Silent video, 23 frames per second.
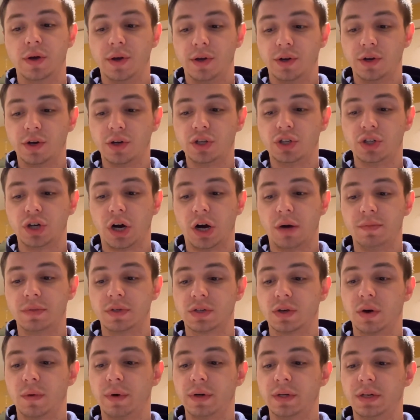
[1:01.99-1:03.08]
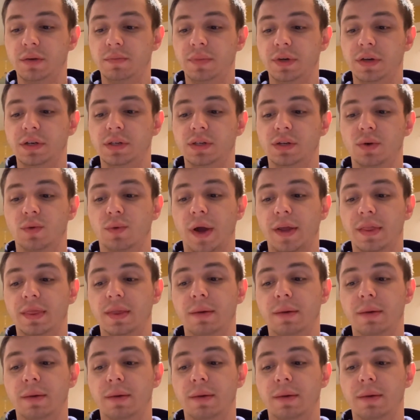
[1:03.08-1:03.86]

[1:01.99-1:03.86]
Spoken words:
Your job is going to be to write the